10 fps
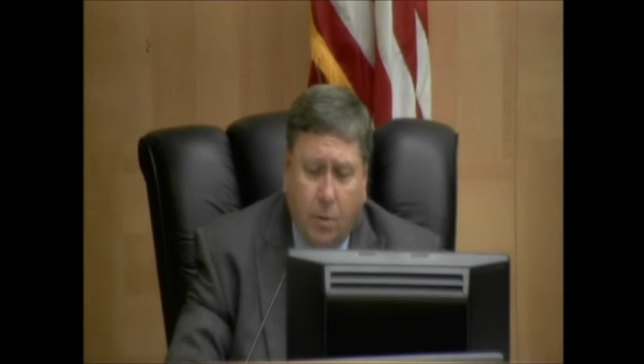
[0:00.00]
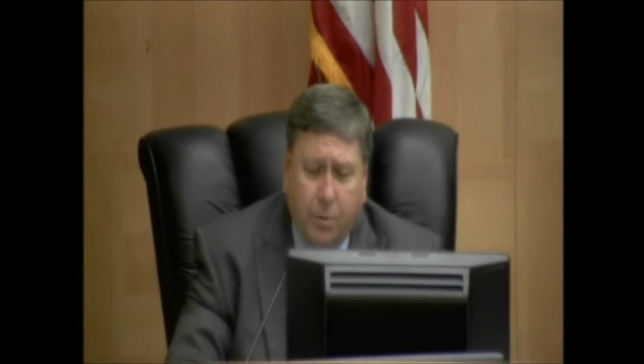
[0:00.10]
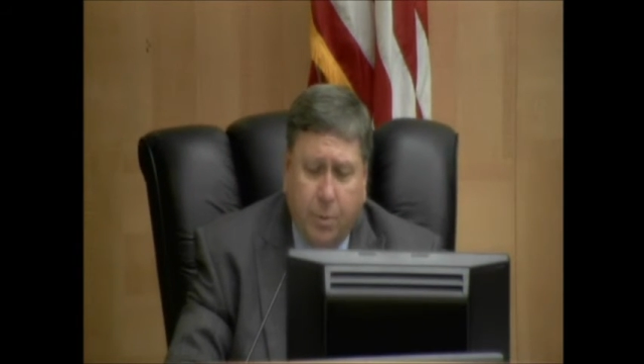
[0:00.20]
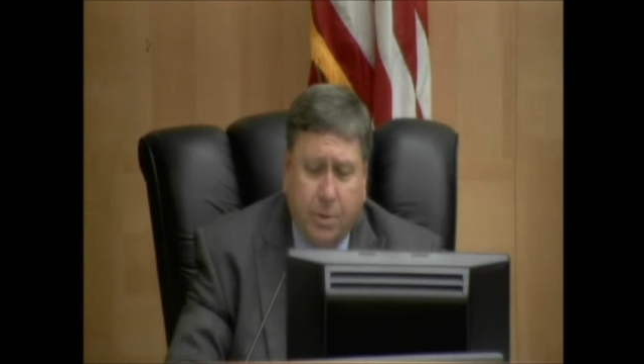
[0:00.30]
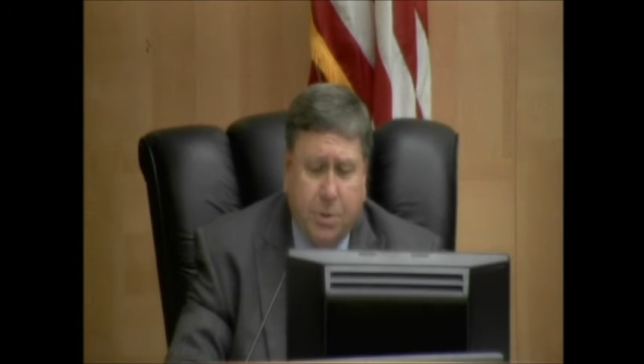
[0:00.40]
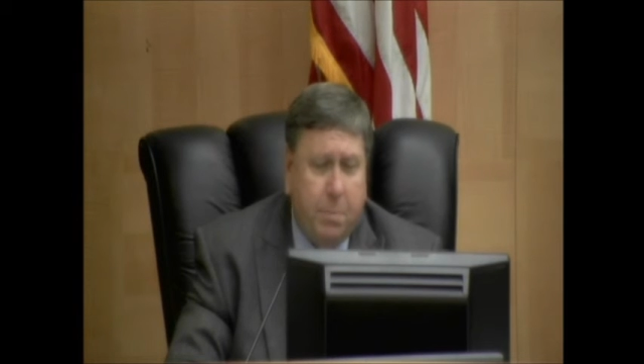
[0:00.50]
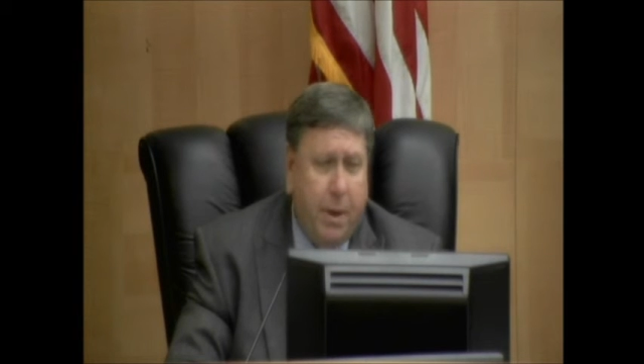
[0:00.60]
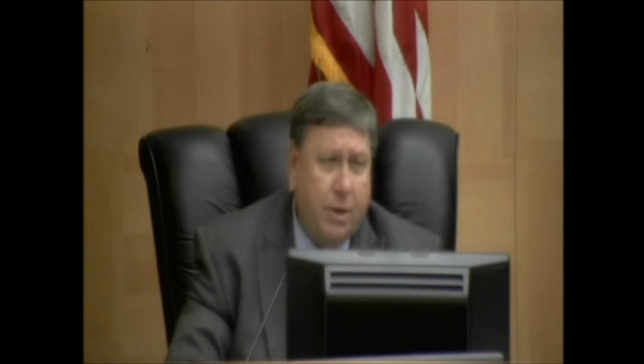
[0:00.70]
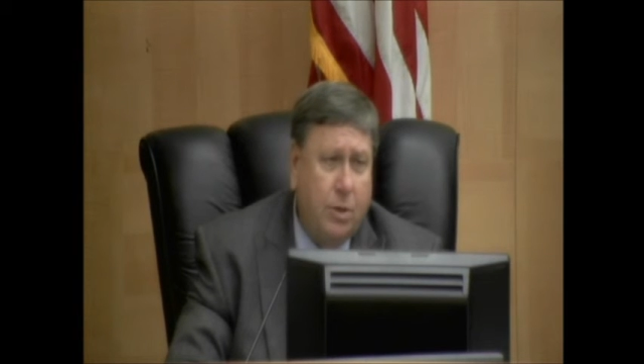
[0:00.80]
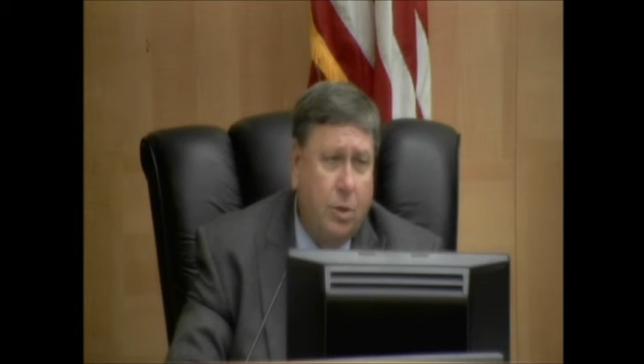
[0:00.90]
With
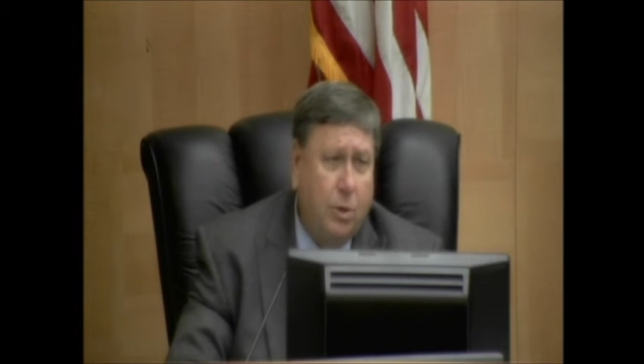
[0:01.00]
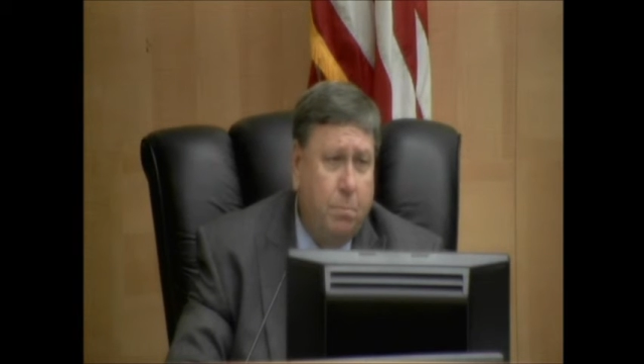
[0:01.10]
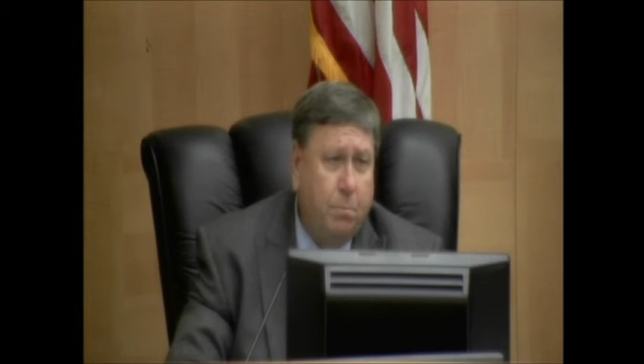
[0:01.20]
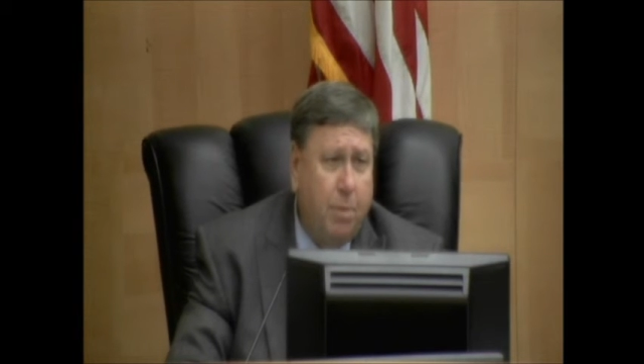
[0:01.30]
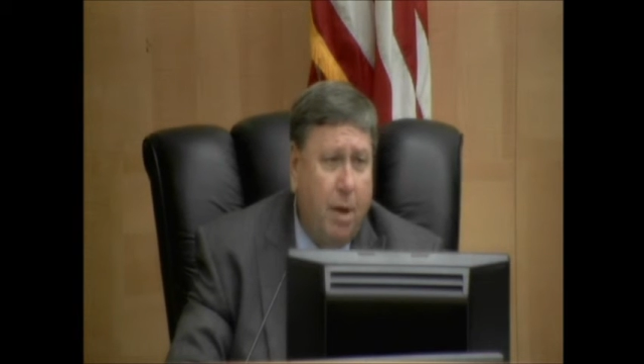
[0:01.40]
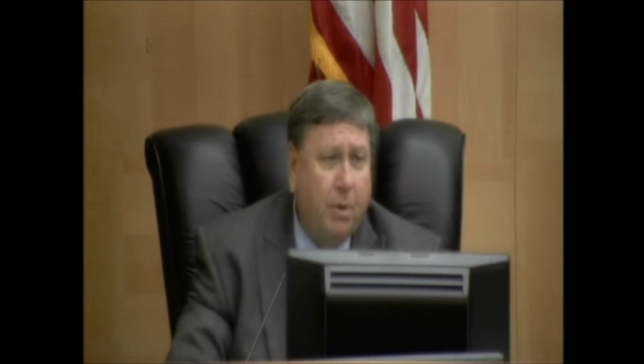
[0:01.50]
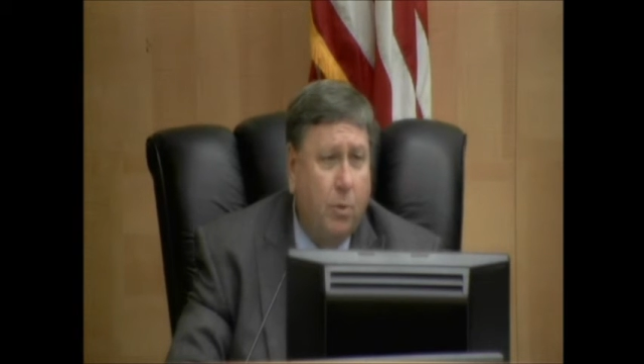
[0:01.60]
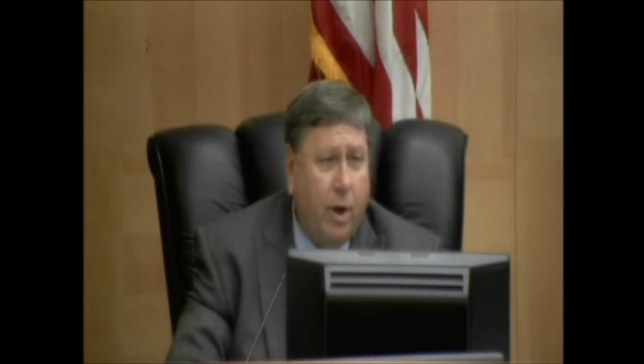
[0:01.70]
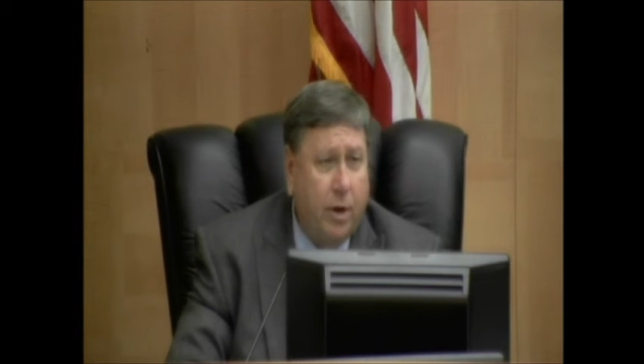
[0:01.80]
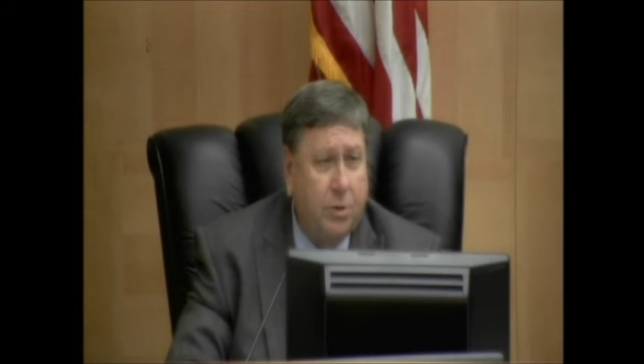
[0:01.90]
respect to public
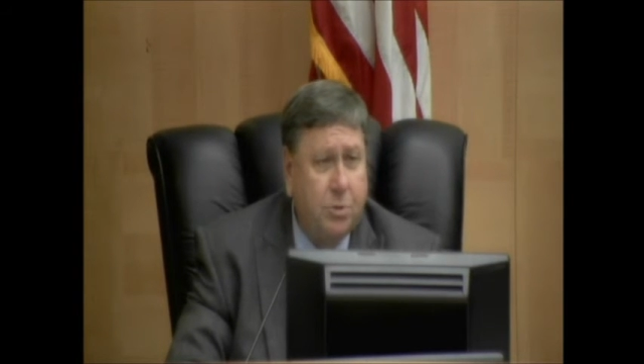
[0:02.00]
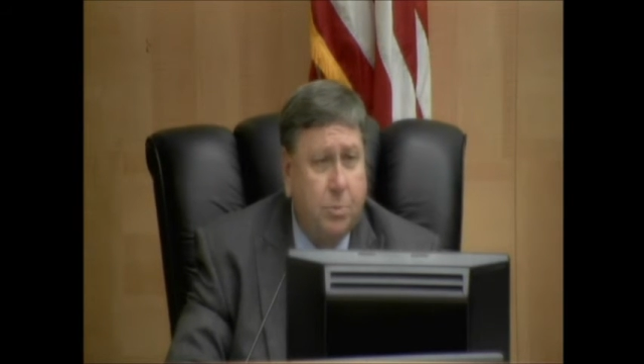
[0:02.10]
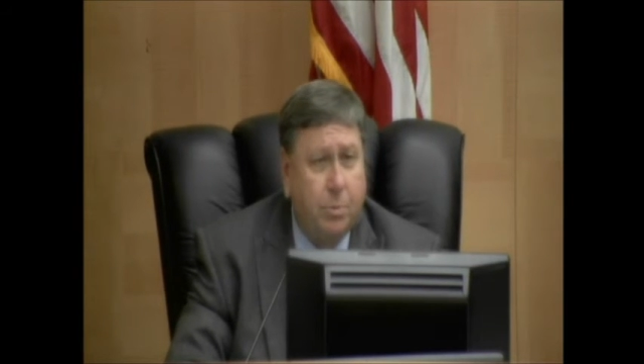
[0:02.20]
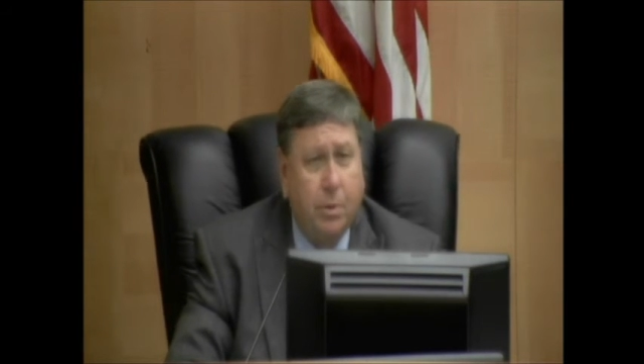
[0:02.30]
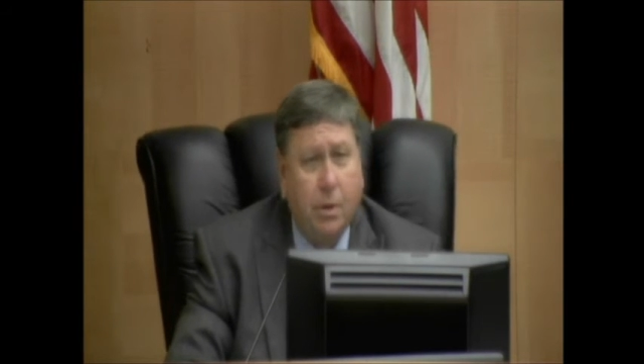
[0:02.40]
records,